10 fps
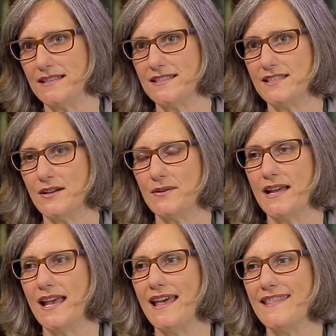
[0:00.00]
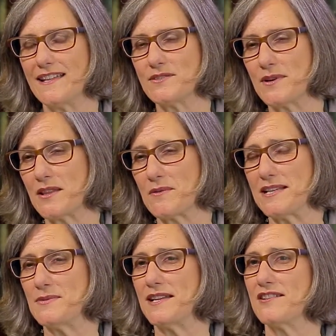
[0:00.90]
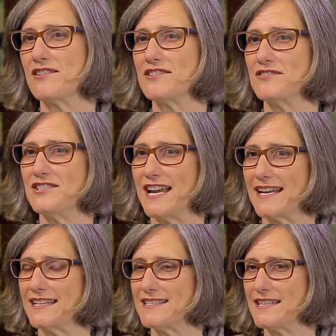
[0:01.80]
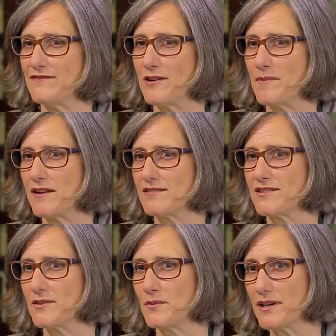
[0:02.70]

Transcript: And so that's one of the ways we can also check and see if our models are